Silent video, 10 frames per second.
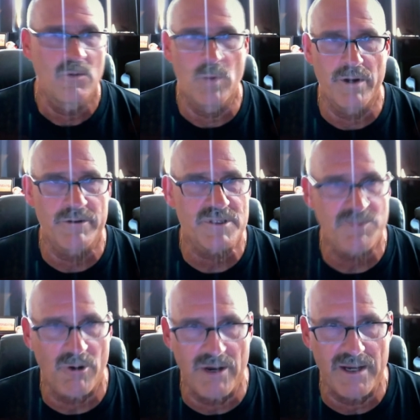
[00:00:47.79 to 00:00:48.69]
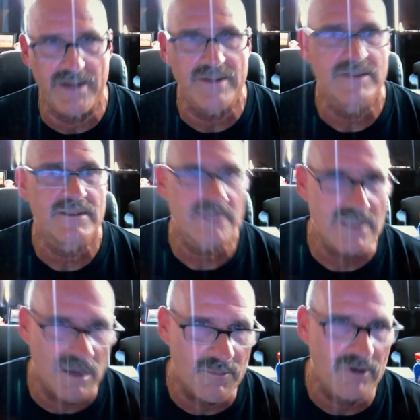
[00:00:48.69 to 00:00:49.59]
winter, spring,
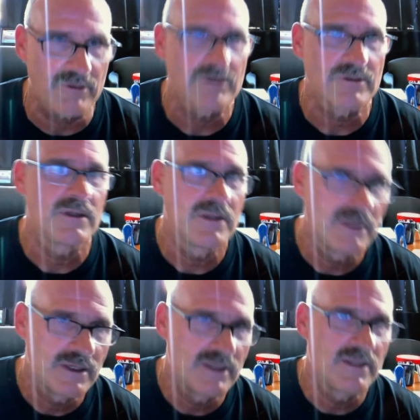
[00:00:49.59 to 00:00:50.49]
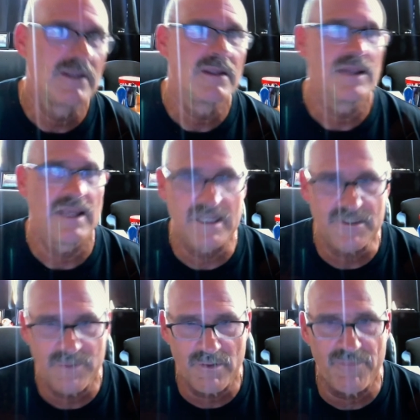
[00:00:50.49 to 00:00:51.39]
summer, it's
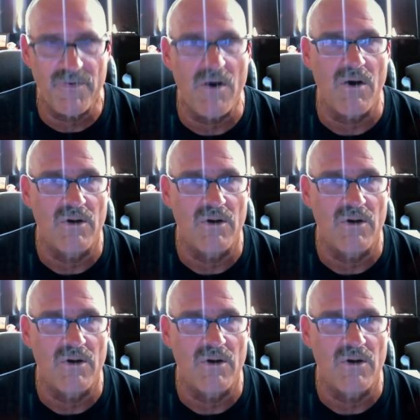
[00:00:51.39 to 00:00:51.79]
for the fall.